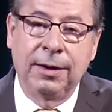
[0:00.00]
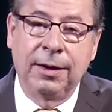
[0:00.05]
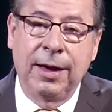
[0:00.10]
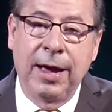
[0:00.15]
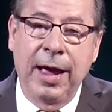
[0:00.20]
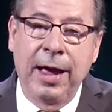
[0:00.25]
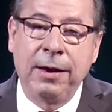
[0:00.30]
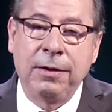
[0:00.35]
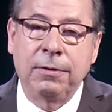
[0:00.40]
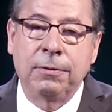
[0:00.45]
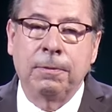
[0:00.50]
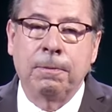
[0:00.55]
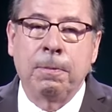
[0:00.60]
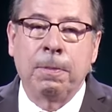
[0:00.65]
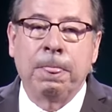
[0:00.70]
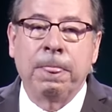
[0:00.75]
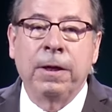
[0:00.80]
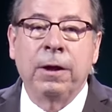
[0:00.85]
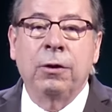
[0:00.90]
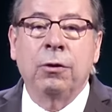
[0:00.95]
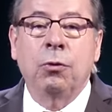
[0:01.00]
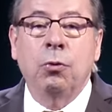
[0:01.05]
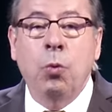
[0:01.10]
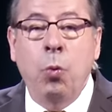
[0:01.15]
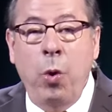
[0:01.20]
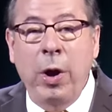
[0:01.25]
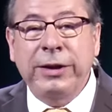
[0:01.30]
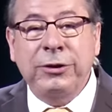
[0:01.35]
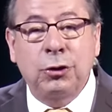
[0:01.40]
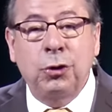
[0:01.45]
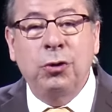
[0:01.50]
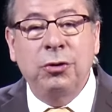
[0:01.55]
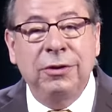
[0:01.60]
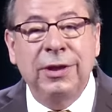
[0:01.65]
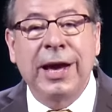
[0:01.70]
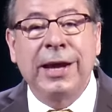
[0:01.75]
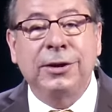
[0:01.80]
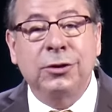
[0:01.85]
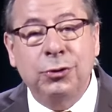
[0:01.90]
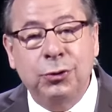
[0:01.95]
And what could
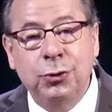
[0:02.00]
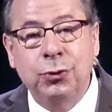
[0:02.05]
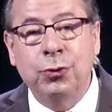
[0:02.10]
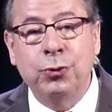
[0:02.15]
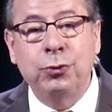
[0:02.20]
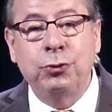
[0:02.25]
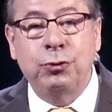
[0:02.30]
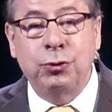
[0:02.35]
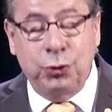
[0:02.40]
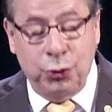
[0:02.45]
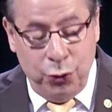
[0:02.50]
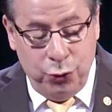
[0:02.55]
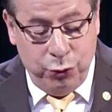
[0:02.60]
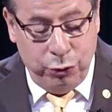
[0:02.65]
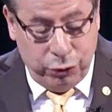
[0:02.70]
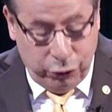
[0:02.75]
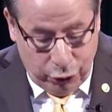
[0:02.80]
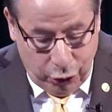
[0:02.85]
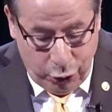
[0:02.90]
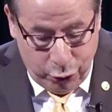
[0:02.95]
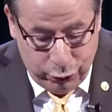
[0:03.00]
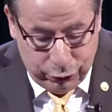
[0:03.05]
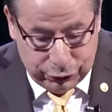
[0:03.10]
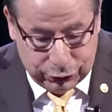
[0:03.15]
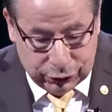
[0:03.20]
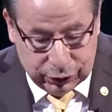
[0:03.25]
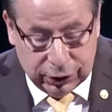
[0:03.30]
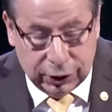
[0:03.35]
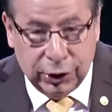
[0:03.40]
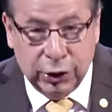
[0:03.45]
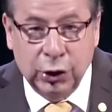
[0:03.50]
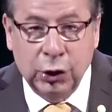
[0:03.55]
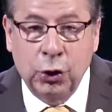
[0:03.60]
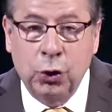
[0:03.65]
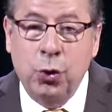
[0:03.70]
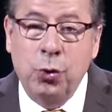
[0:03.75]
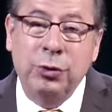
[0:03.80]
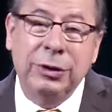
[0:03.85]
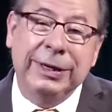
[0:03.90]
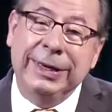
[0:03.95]
that do to those
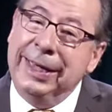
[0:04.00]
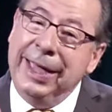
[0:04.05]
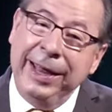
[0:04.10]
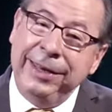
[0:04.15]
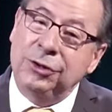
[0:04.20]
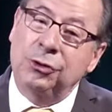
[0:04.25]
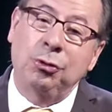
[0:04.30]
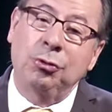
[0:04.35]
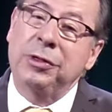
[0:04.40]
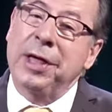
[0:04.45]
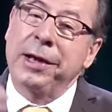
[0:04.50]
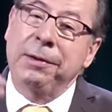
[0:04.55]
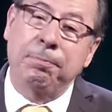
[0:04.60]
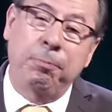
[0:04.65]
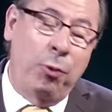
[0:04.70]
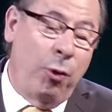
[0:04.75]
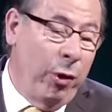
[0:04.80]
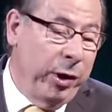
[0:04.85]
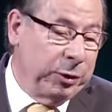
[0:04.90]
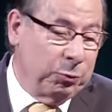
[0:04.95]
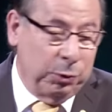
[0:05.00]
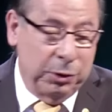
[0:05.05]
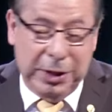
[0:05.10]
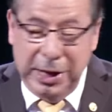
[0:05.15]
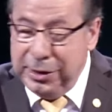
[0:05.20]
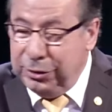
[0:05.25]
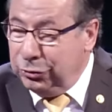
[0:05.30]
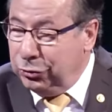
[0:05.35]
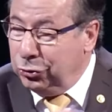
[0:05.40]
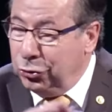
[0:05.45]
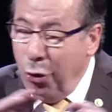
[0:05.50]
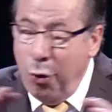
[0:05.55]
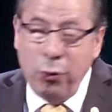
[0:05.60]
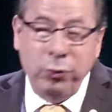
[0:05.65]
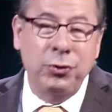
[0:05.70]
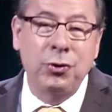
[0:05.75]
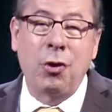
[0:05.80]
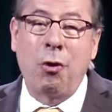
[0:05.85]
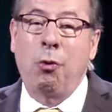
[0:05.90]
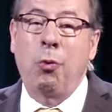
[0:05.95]
who get to that point where they don't
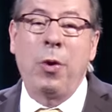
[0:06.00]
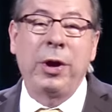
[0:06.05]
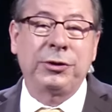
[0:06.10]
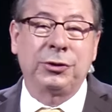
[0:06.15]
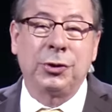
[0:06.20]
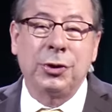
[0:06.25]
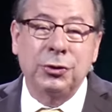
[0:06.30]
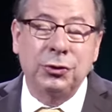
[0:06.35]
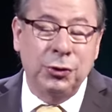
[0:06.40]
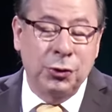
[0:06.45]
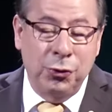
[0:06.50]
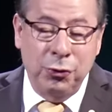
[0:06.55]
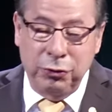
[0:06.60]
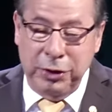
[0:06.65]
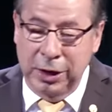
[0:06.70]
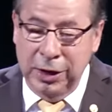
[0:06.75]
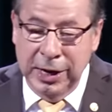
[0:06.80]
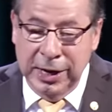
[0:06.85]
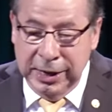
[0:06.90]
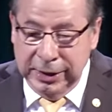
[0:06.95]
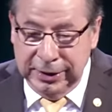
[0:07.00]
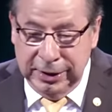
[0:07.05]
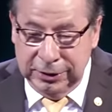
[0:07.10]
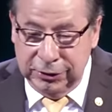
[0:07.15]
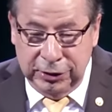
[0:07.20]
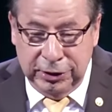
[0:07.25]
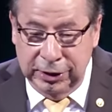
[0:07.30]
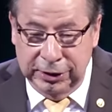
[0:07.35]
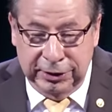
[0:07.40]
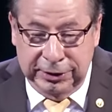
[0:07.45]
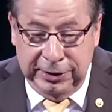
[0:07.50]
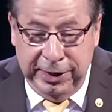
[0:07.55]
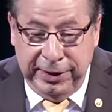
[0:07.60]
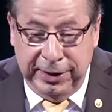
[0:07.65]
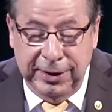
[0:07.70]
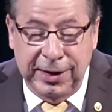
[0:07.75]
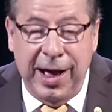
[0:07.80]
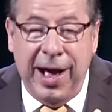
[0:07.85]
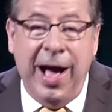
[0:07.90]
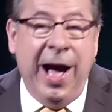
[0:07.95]
know what to do? They can
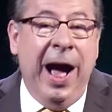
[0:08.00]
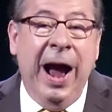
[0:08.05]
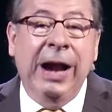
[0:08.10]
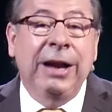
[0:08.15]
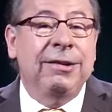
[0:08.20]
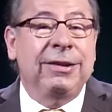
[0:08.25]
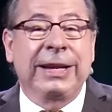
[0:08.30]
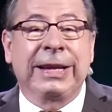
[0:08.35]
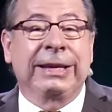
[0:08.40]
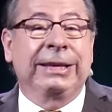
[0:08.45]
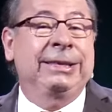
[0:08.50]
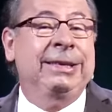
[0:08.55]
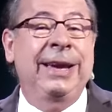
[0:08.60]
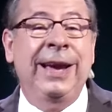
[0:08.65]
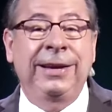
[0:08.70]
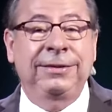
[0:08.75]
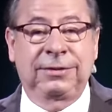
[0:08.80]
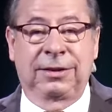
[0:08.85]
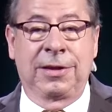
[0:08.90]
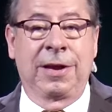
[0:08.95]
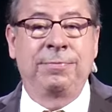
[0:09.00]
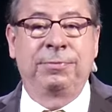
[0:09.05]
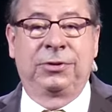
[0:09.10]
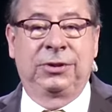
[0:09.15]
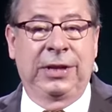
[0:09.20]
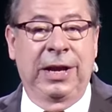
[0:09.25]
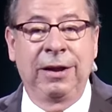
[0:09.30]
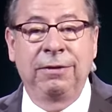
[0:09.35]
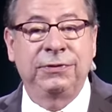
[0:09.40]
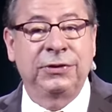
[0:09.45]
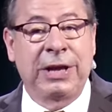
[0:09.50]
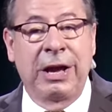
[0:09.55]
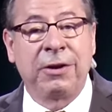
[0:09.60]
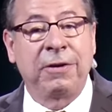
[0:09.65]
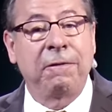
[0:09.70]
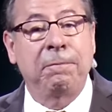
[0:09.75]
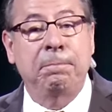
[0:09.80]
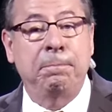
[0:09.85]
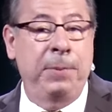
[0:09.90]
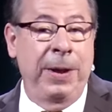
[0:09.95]
hardly get themselves out
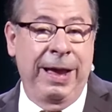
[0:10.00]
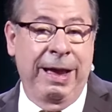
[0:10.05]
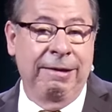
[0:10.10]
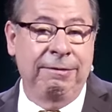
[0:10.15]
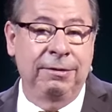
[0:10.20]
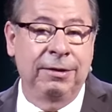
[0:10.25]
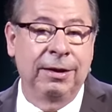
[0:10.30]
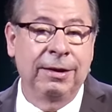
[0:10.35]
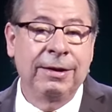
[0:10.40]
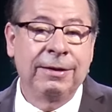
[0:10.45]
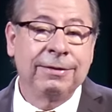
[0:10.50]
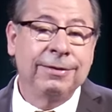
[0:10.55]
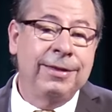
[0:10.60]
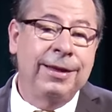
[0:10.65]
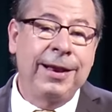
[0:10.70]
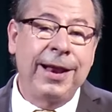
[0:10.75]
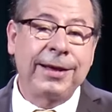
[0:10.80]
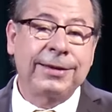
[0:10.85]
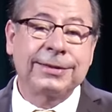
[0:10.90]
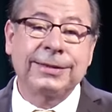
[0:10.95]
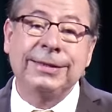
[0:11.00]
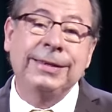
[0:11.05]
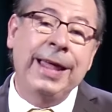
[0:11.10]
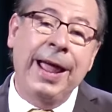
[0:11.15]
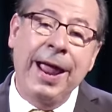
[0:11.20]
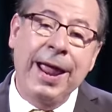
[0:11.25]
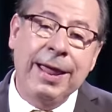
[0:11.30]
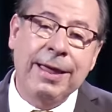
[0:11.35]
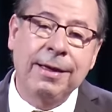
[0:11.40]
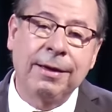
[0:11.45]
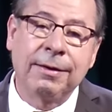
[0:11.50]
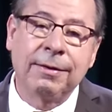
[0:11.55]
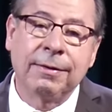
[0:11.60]
of bed the next day.